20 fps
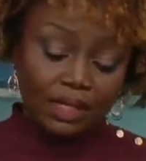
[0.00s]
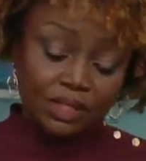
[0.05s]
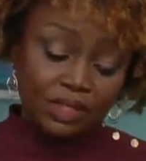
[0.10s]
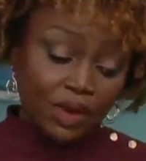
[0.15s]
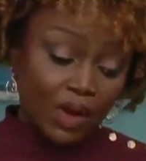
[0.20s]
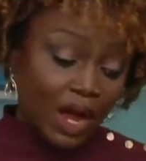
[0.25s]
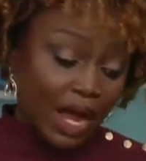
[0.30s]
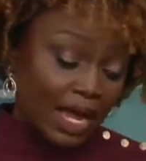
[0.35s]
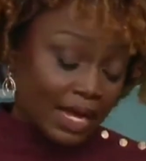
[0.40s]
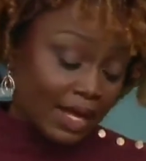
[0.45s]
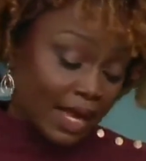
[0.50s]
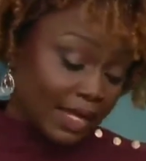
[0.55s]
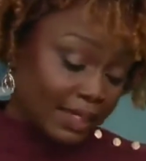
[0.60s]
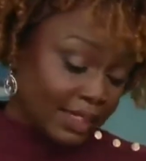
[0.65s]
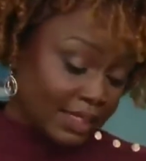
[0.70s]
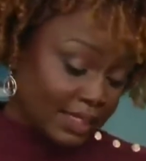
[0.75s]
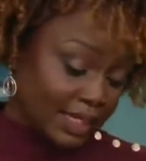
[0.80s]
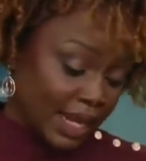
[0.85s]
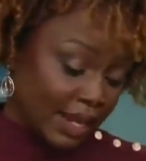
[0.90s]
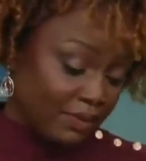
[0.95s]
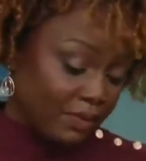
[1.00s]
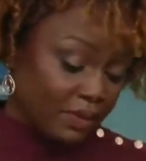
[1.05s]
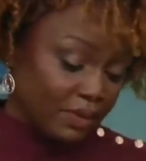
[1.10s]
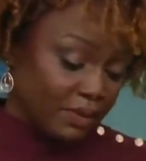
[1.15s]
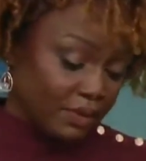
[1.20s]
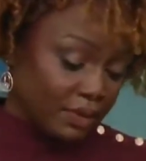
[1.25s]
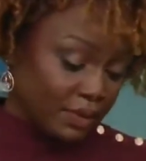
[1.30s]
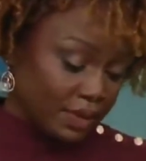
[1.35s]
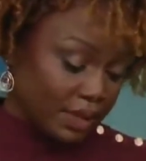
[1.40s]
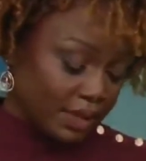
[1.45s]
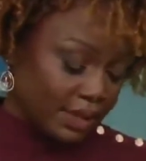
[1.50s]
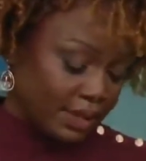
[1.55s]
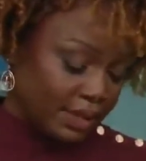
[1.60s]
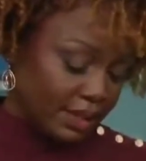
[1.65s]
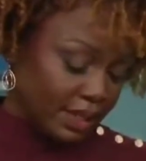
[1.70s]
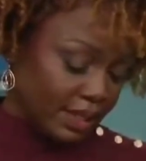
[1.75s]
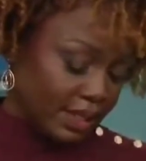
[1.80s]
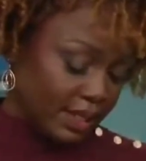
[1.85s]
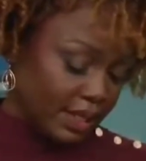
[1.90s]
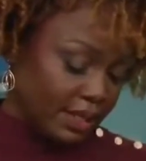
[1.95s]
So, honestly, I wouldn't.
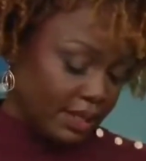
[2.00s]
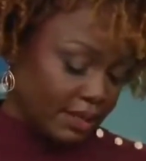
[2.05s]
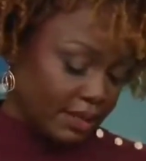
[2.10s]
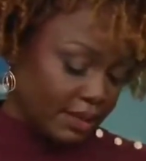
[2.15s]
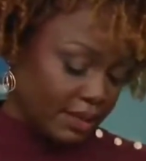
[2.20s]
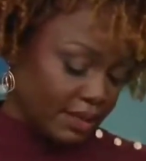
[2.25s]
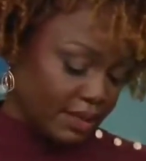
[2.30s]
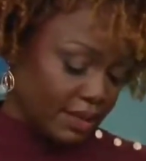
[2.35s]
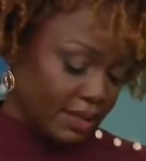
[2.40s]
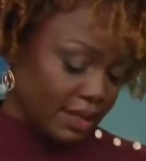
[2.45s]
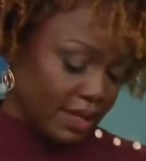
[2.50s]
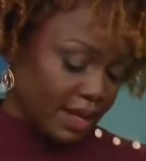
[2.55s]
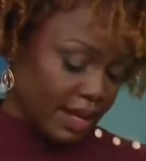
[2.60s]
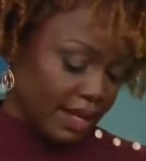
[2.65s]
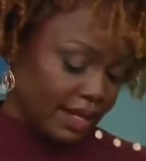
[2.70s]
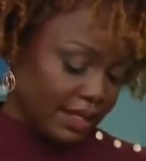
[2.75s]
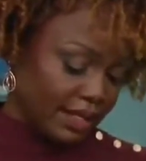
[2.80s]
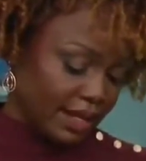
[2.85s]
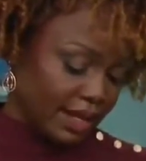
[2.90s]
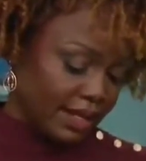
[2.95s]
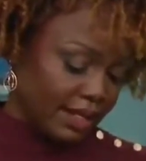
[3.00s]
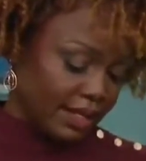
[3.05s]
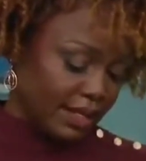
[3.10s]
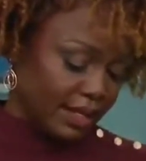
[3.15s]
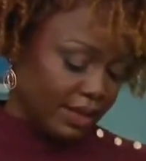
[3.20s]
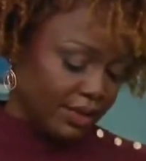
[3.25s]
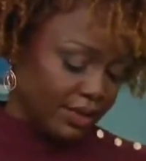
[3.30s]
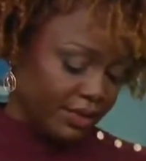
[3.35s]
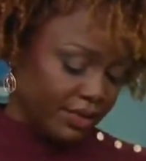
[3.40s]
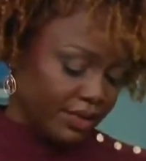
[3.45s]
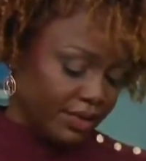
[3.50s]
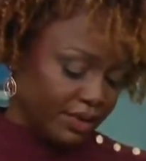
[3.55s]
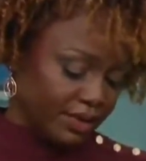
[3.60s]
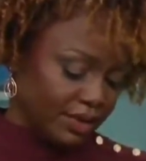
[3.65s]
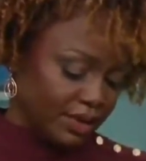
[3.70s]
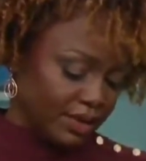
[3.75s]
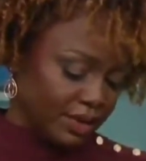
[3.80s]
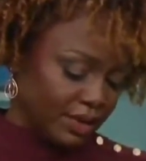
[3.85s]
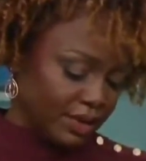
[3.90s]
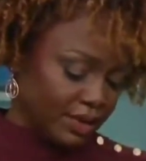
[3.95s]
Uh, I, I hear
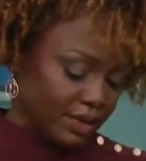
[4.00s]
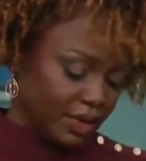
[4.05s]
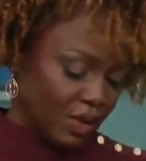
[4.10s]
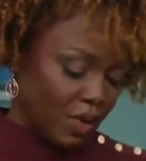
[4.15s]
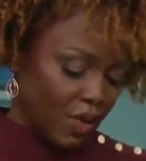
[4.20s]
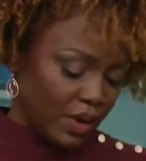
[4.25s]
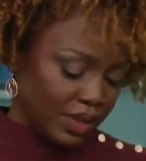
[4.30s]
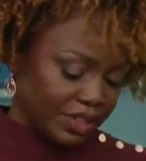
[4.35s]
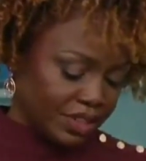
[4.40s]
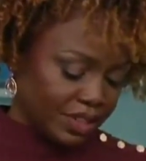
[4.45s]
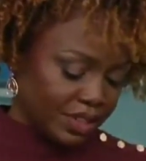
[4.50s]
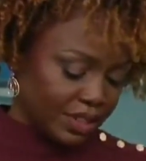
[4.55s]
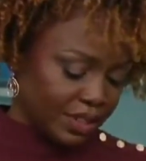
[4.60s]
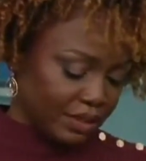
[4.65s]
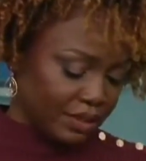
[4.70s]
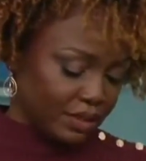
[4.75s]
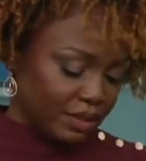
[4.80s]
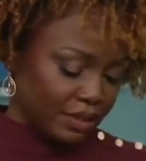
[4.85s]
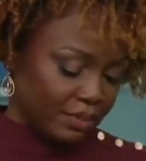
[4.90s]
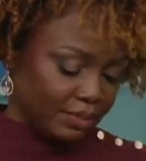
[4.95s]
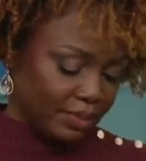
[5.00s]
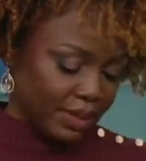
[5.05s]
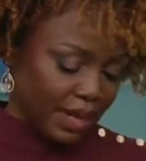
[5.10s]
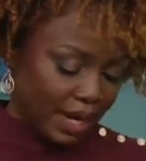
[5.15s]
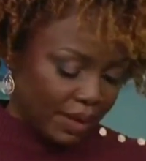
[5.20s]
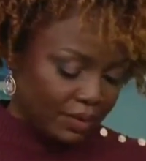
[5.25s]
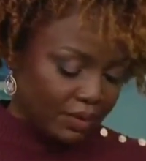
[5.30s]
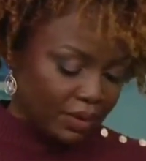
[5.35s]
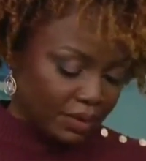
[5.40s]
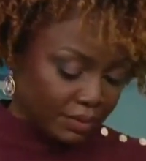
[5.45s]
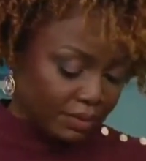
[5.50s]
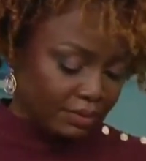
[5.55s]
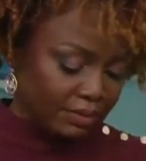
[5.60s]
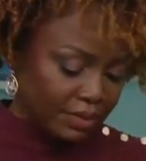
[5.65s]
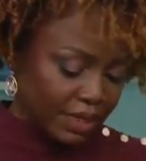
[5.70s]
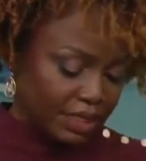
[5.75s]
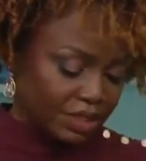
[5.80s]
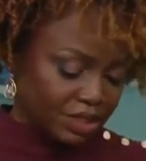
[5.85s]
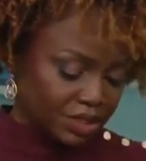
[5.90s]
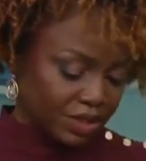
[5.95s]
the question, but I want
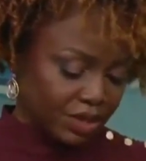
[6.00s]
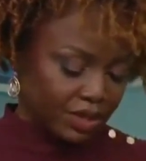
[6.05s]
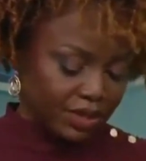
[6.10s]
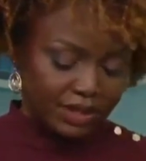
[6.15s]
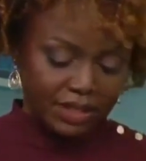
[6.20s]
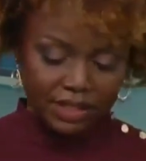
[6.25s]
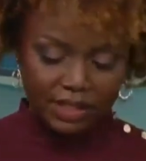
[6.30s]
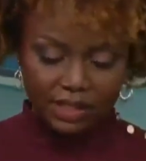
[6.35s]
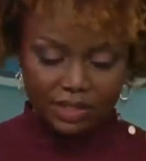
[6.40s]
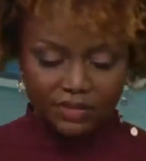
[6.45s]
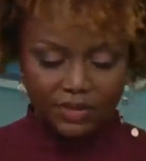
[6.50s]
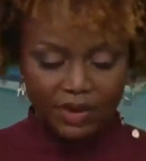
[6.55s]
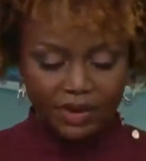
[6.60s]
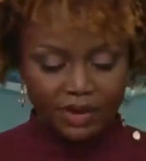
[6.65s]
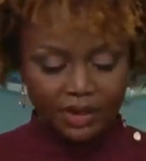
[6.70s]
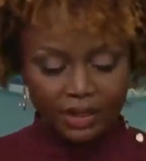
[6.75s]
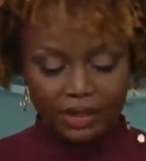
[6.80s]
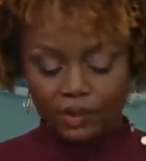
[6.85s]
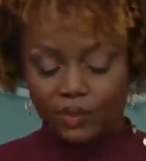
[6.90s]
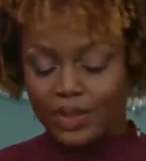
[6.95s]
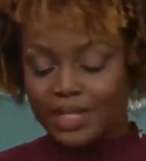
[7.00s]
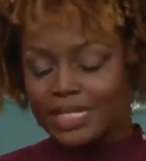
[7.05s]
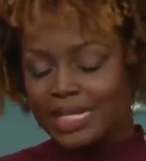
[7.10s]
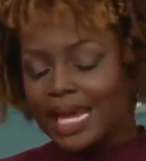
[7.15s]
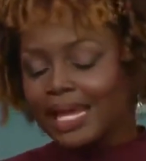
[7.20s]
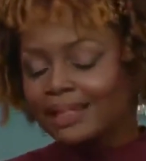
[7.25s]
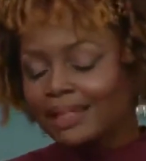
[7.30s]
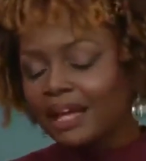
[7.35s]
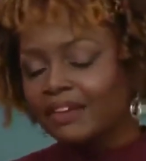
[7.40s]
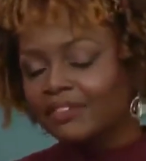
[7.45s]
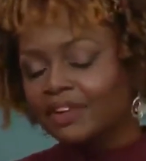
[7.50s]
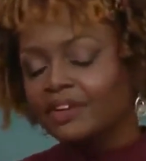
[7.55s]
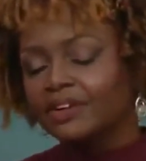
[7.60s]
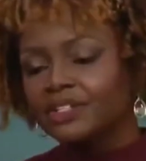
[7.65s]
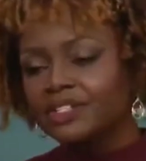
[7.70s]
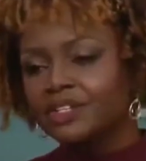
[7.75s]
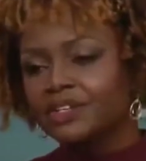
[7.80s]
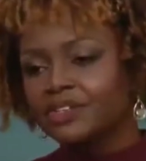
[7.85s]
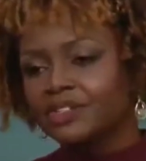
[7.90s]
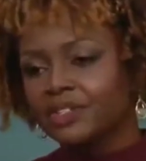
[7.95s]
to make sure this is very clear. We take that
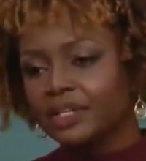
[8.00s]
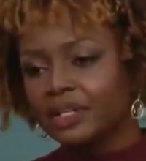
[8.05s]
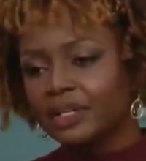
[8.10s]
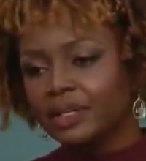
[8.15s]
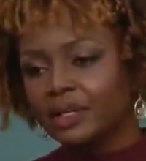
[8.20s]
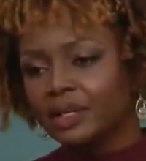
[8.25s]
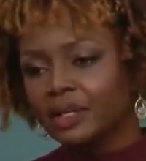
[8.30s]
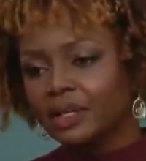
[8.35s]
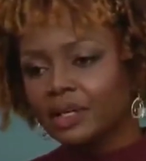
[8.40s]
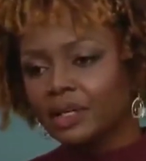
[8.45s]
very seriously.